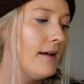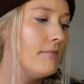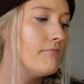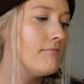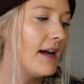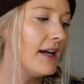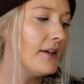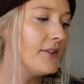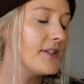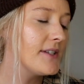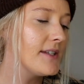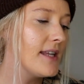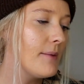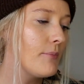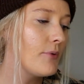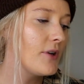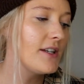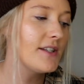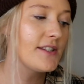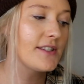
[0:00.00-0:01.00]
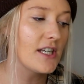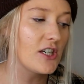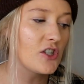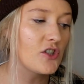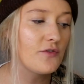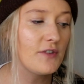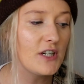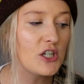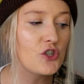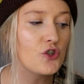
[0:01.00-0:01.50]
Male celebrities
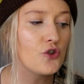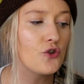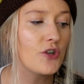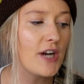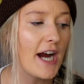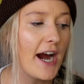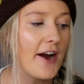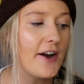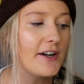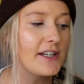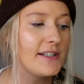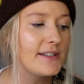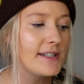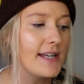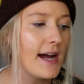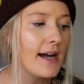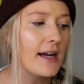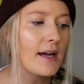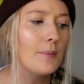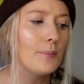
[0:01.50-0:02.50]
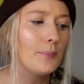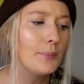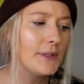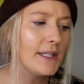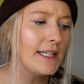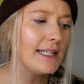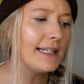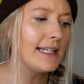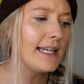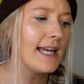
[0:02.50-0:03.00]
slash fictional characters are
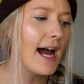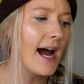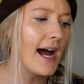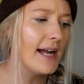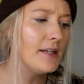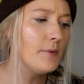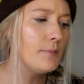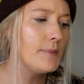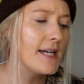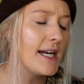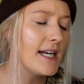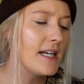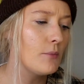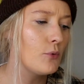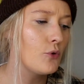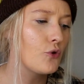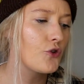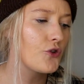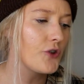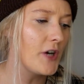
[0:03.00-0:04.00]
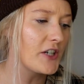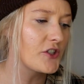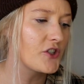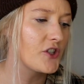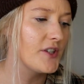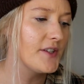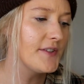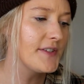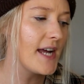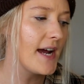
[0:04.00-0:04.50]
completely unobtainable crushes,